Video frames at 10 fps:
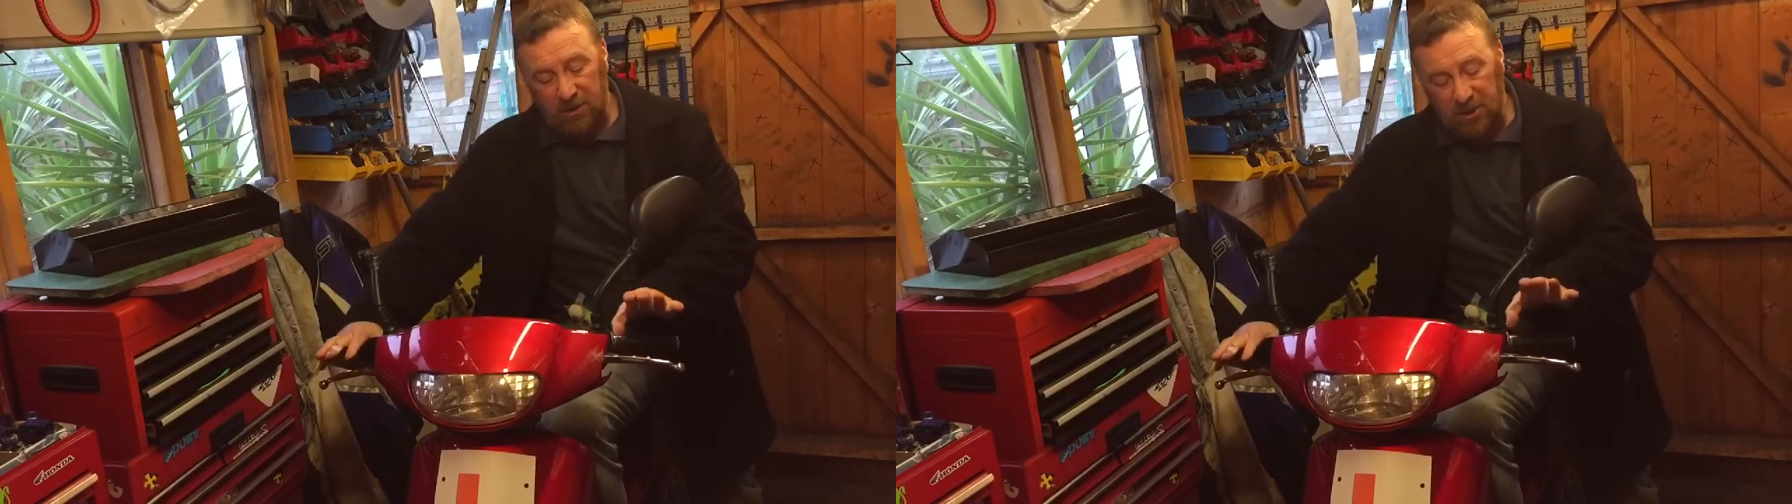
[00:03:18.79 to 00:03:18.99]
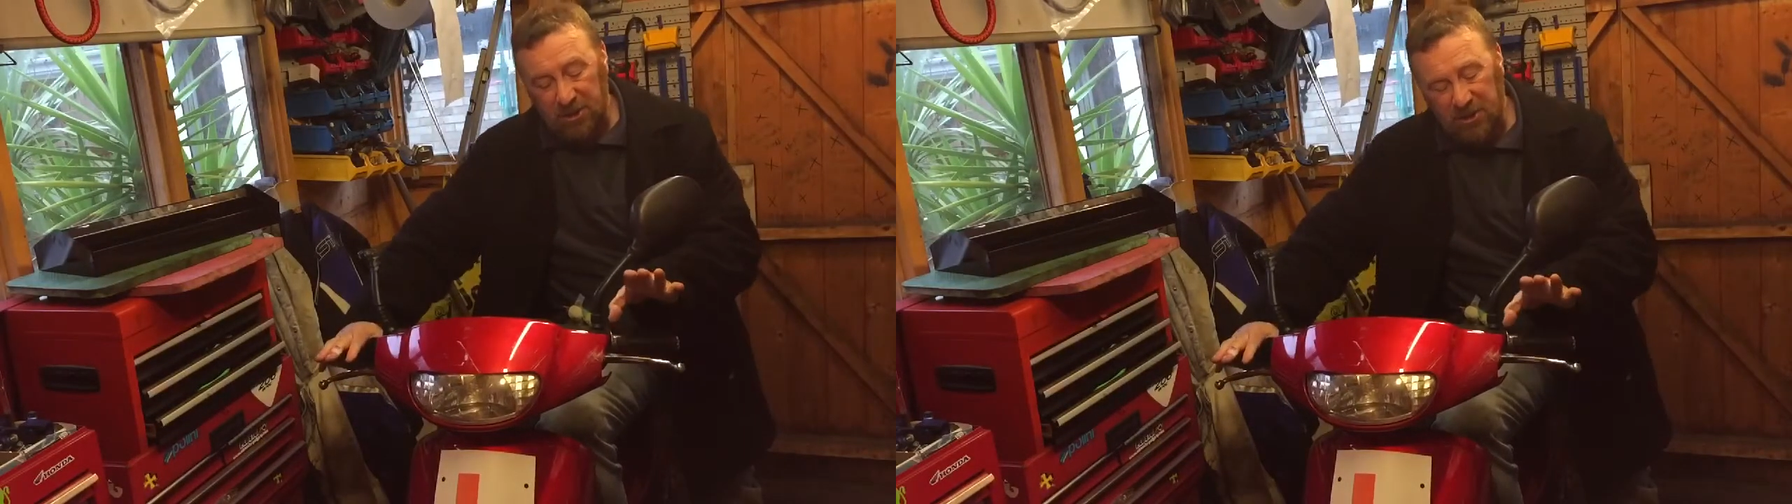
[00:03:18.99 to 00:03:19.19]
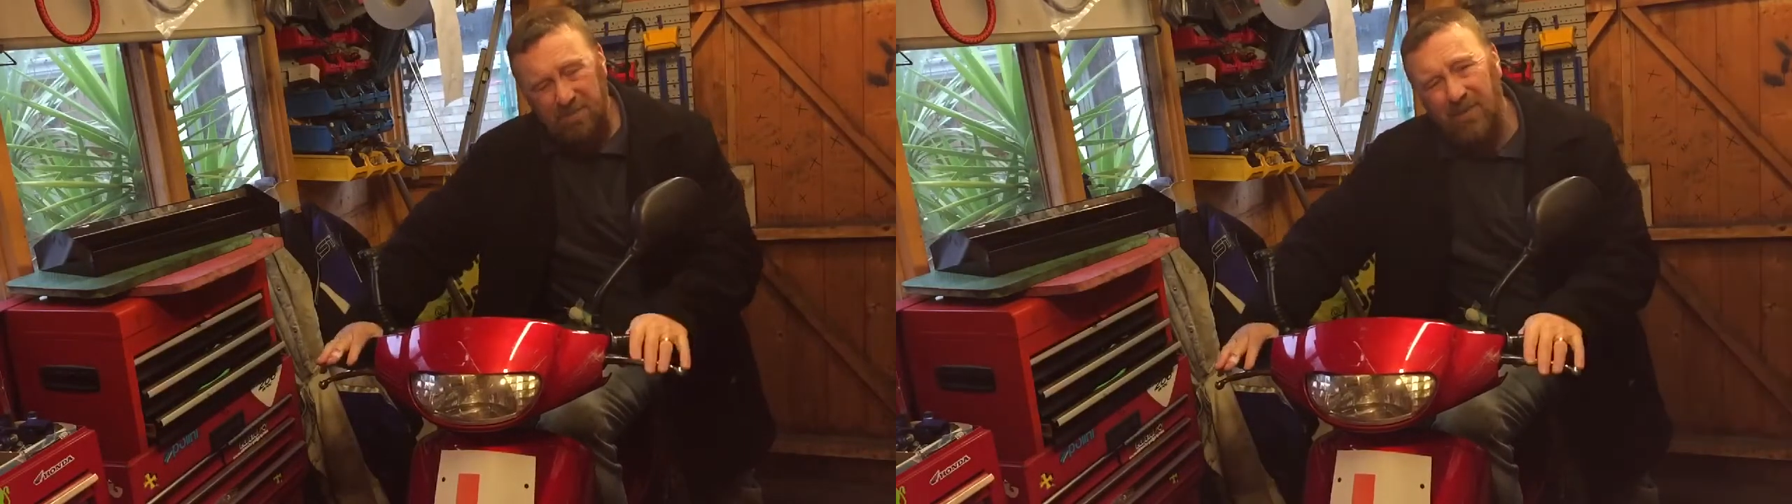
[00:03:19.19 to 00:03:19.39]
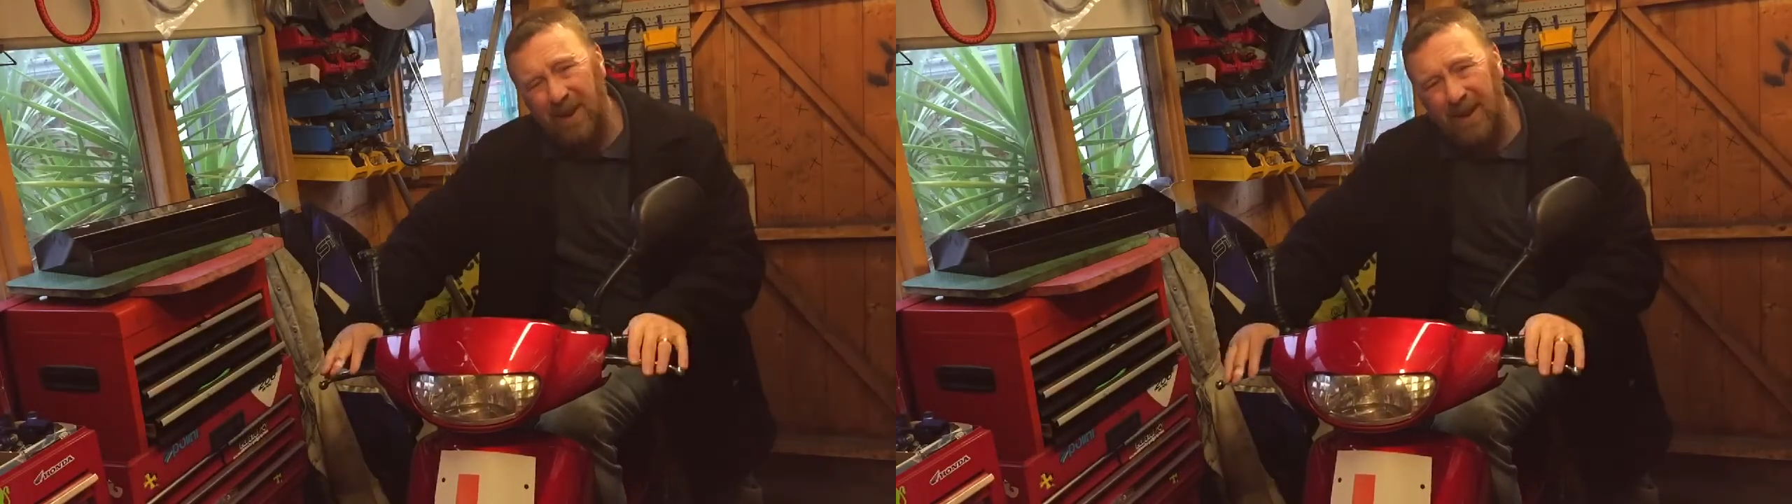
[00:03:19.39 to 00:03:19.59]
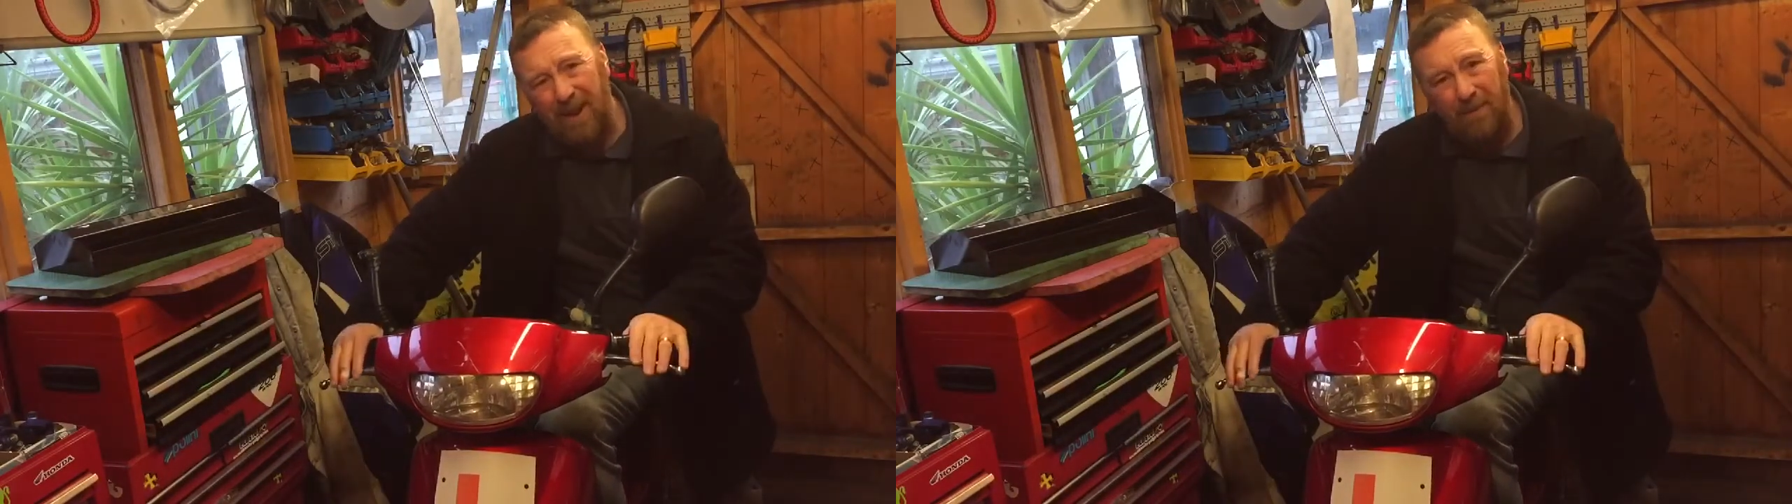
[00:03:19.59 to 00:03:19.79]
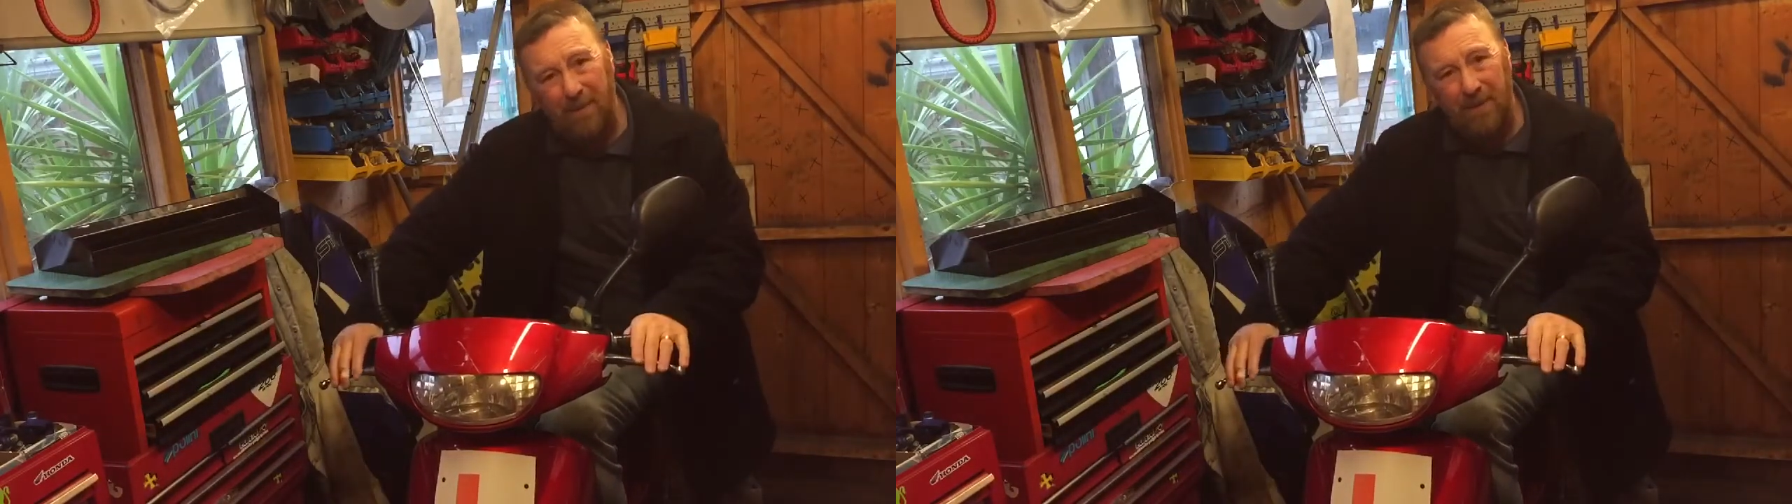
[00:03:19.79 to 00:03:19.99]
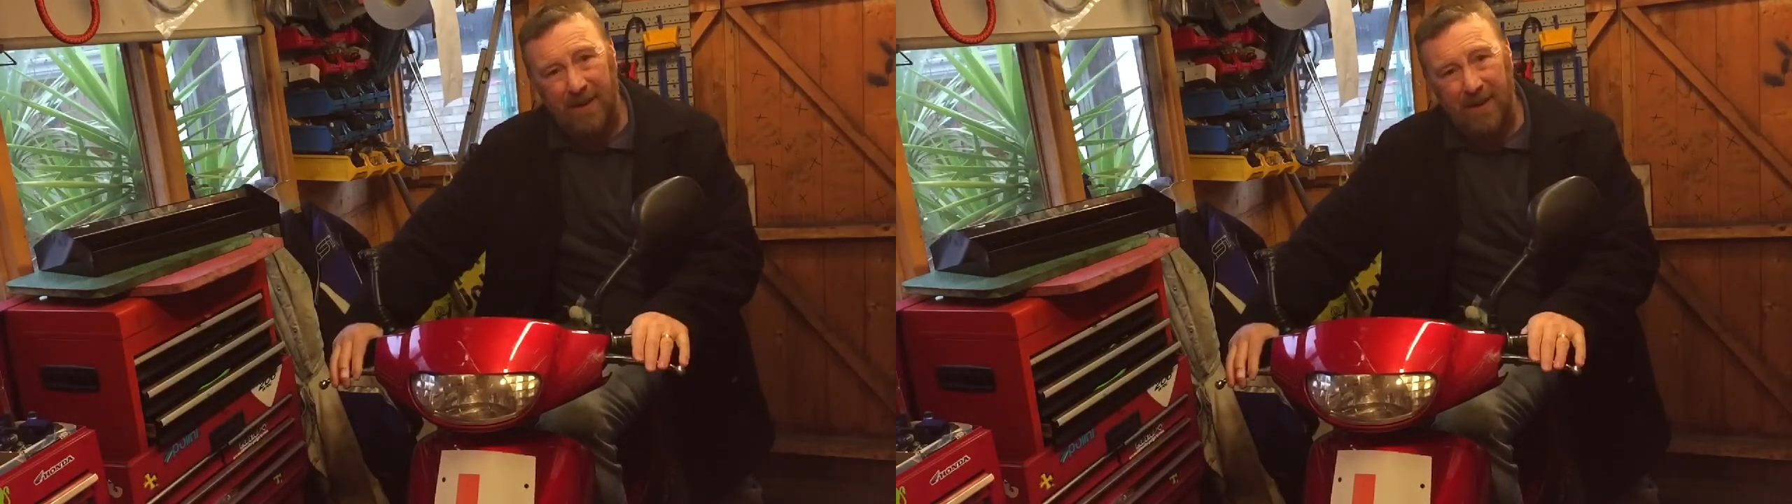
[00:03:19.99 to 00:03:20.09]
just spray up